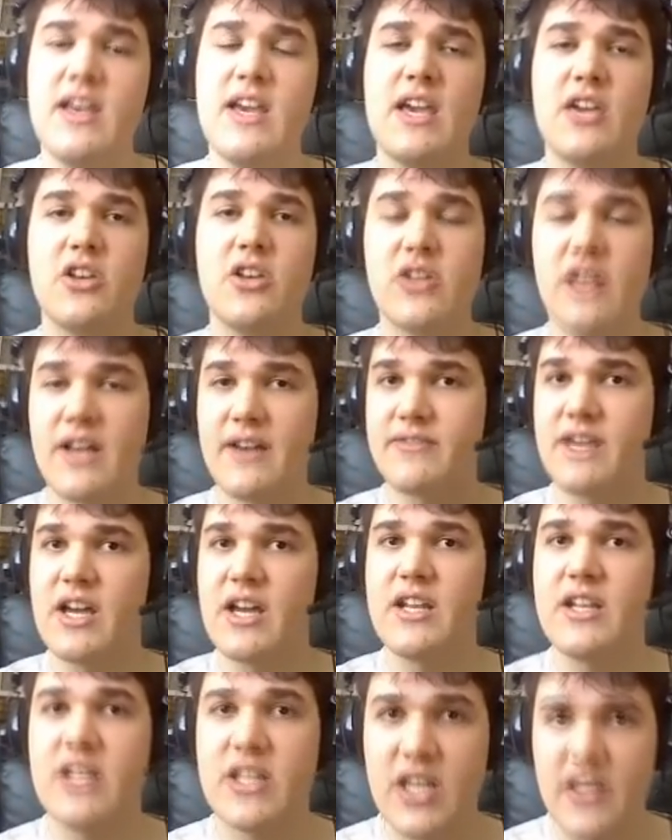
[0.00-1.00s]
You'll have to
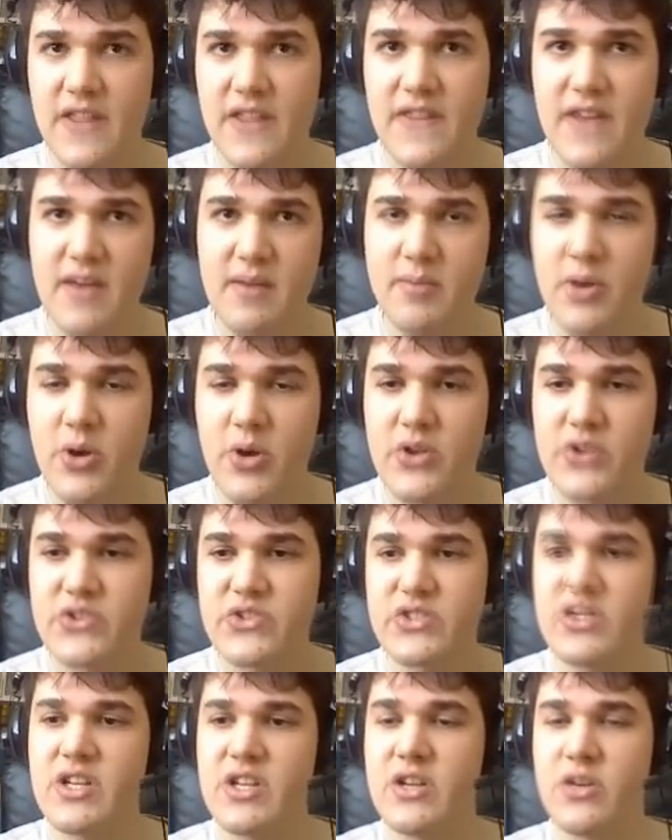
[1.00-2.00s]
undercut that
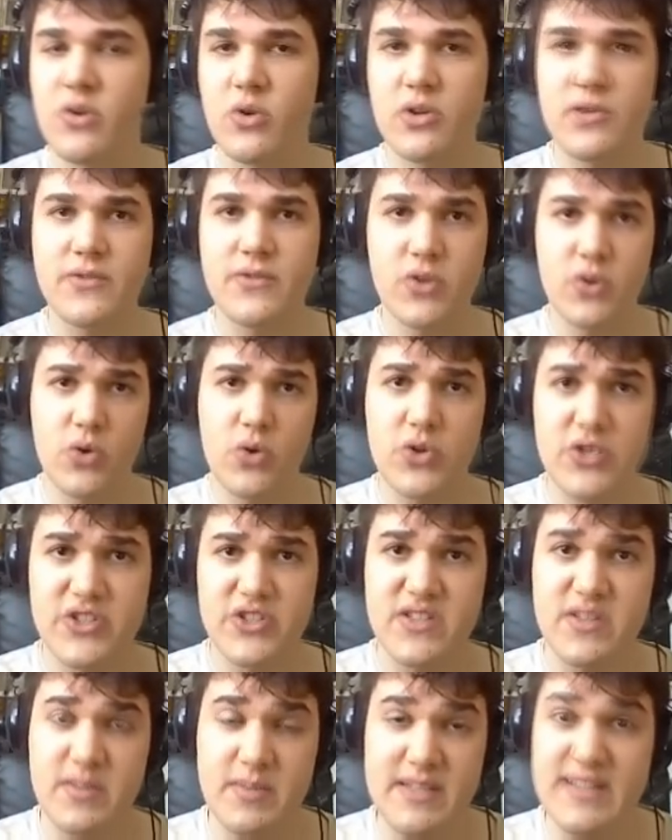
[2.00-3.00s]
person in order for your
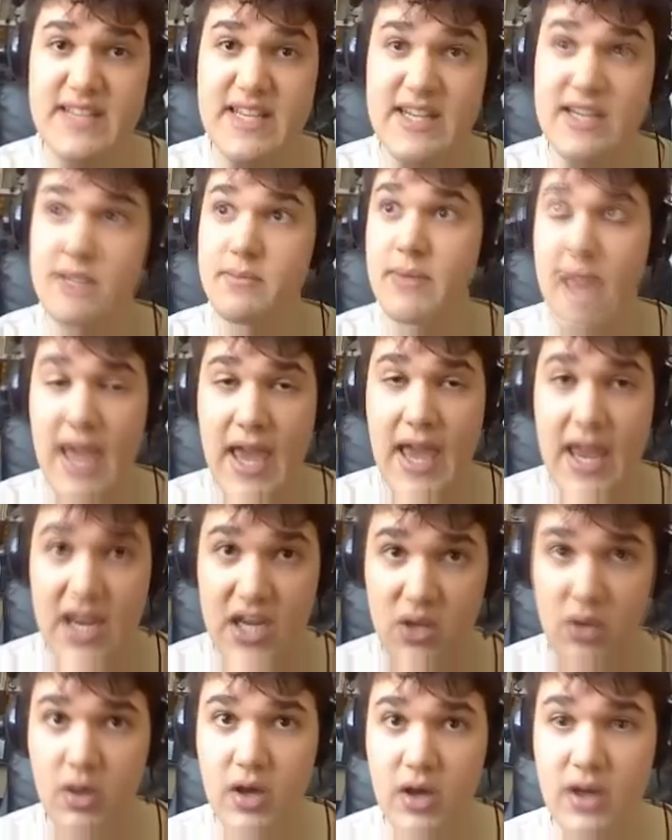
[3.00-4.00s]
auctions to be seen by
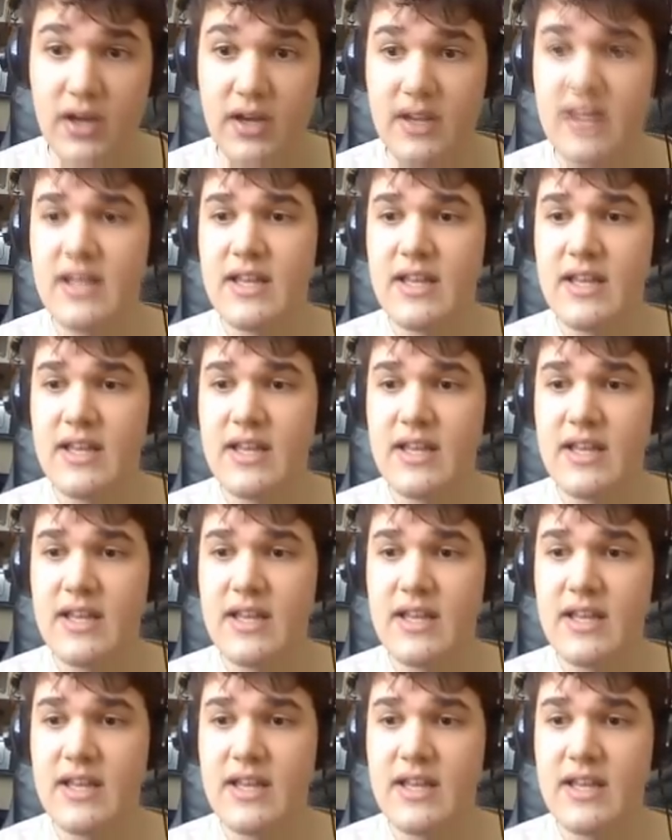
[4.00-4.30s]
anyone.